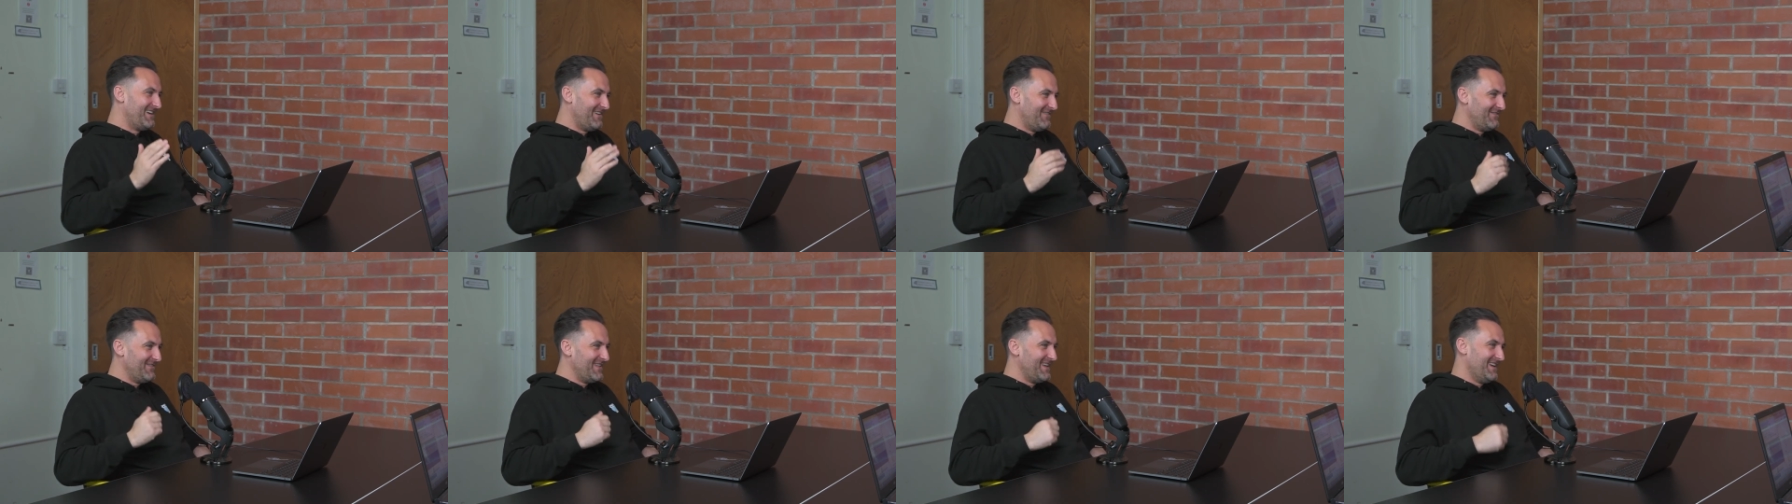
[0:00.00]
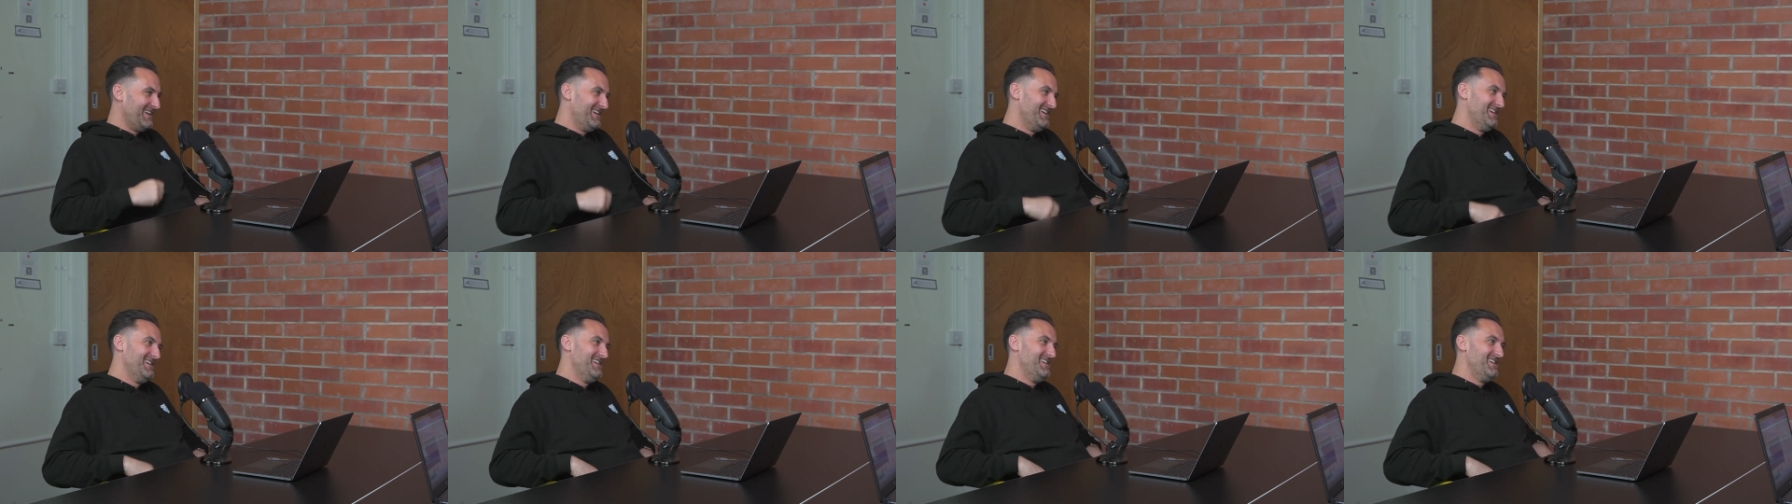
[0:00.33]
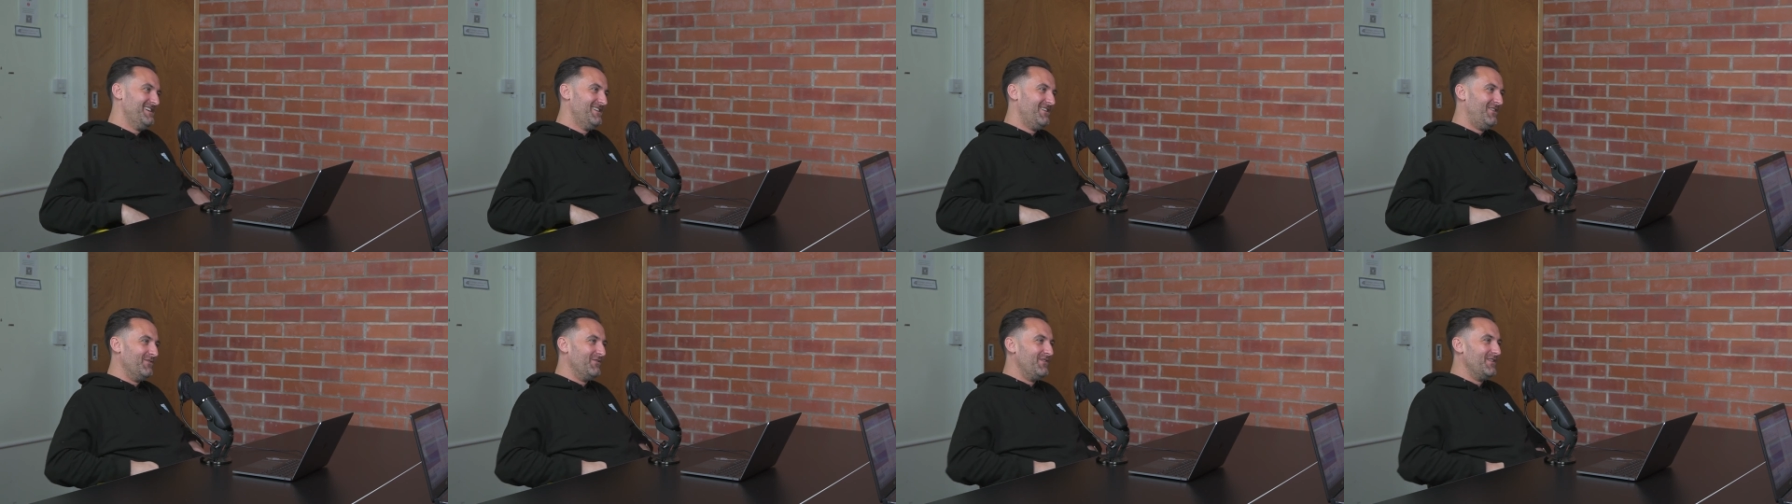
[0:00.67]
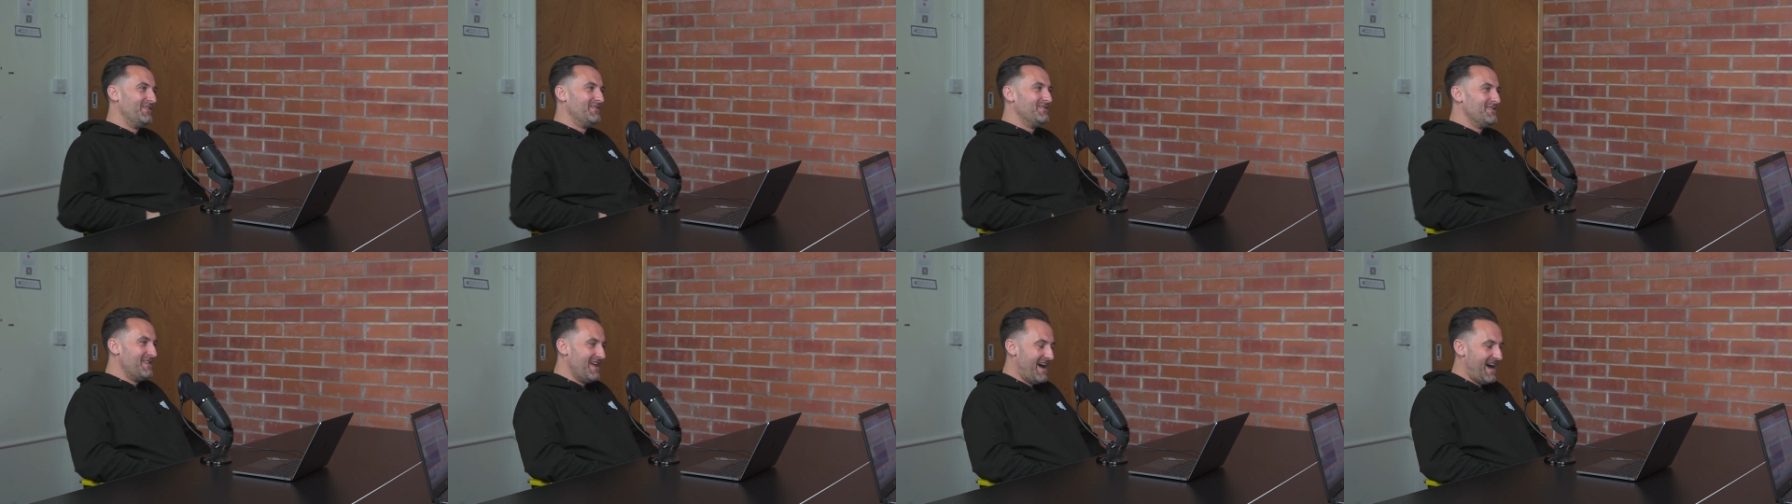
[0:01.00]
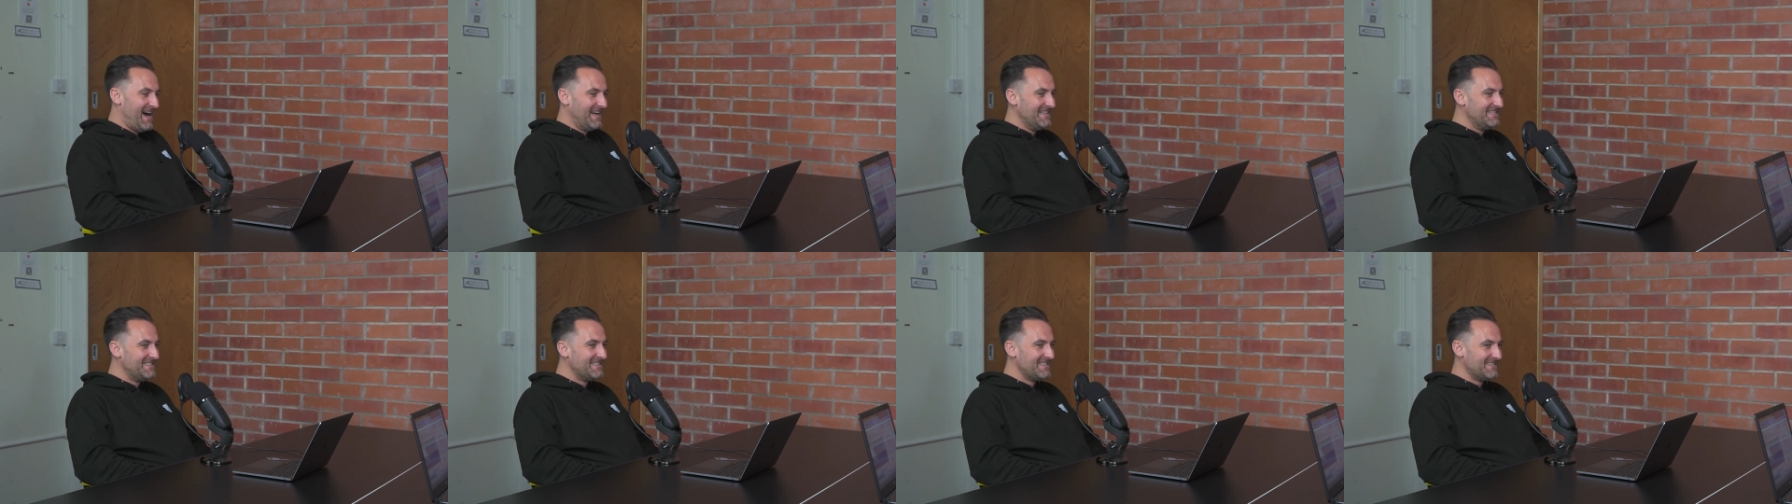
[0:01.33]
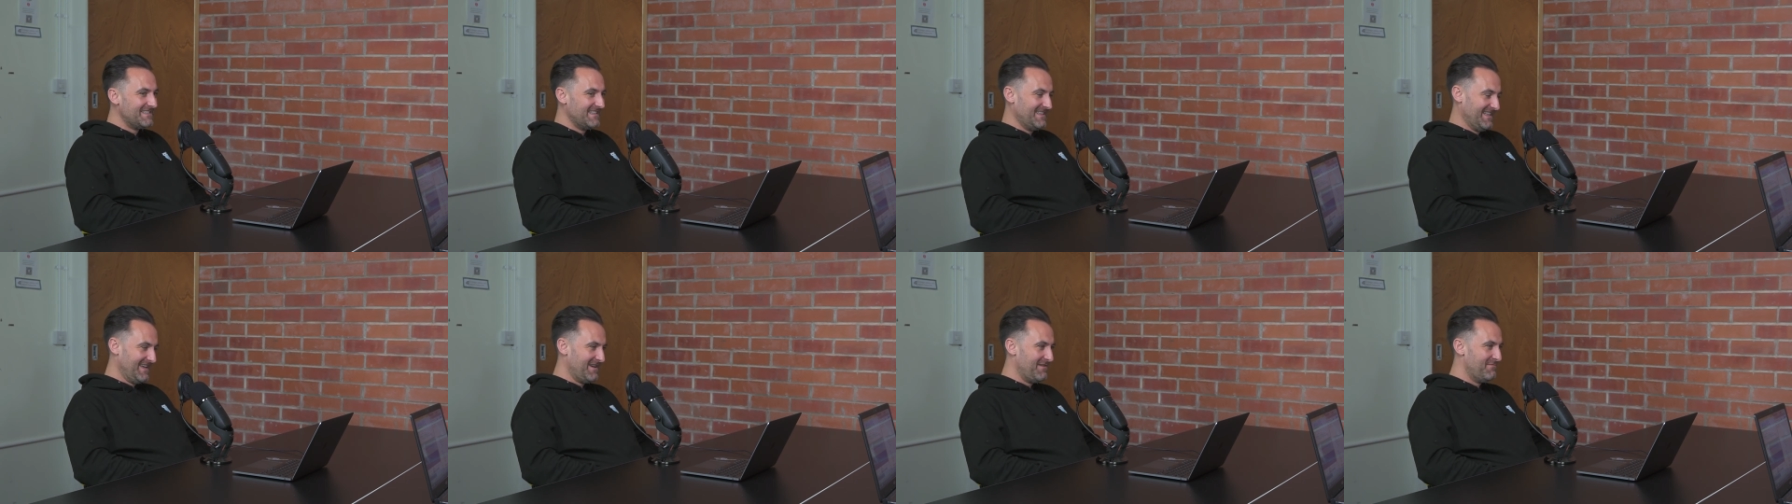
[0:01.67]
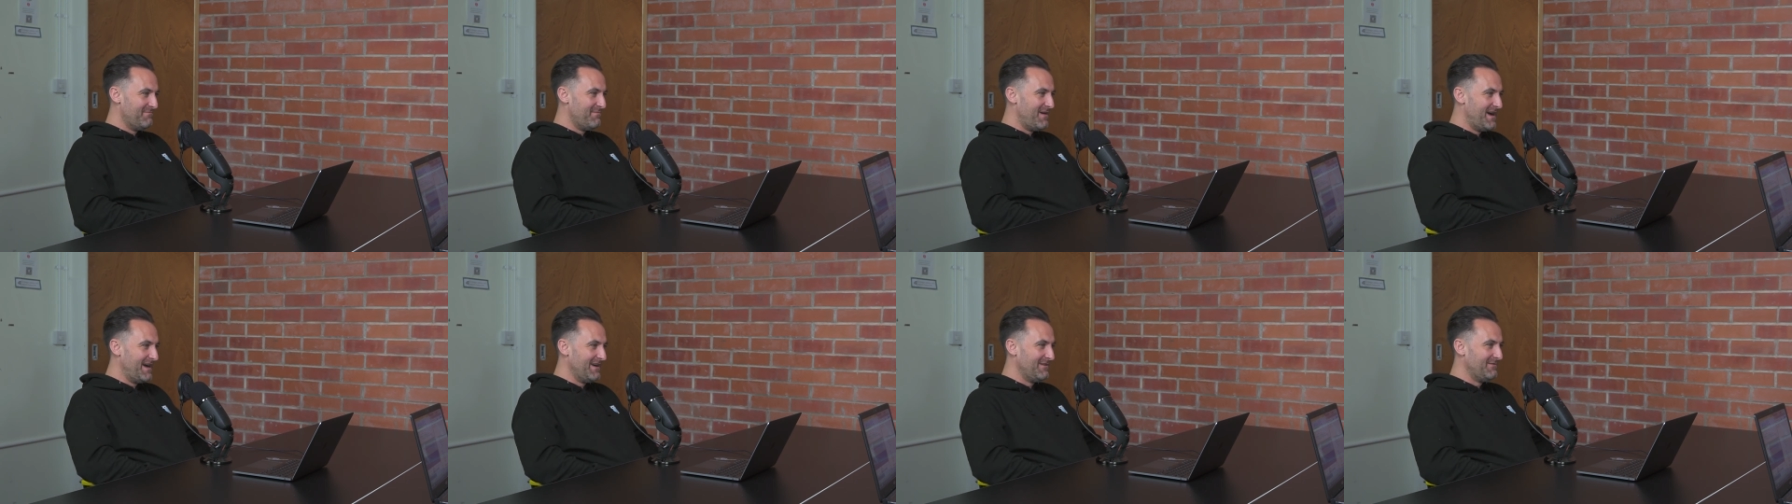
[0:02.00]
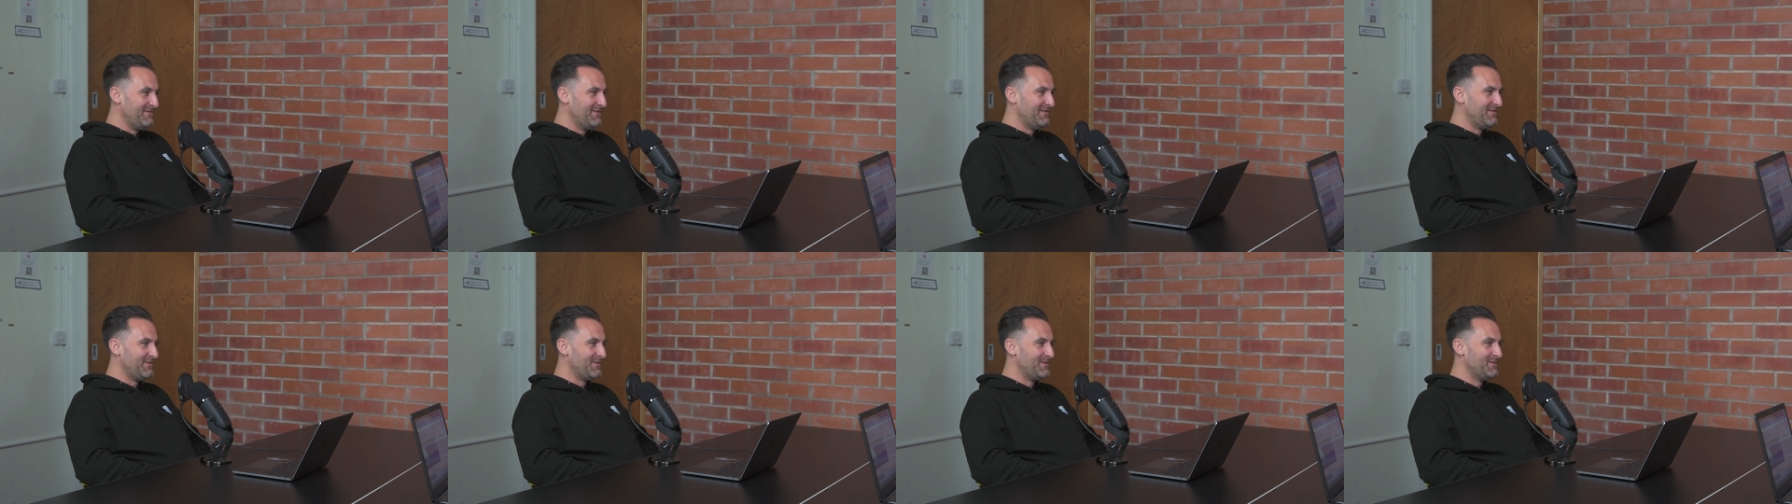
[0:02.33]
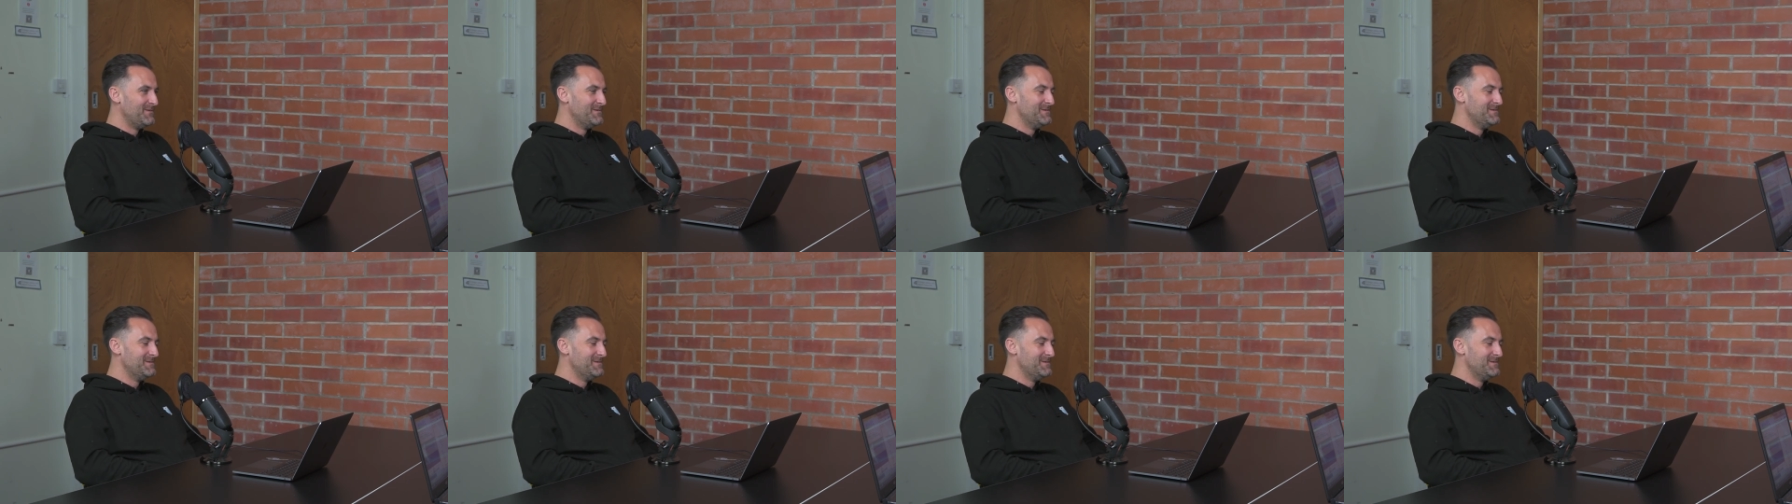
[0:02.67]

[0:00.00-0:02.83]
all the answers that they come back with.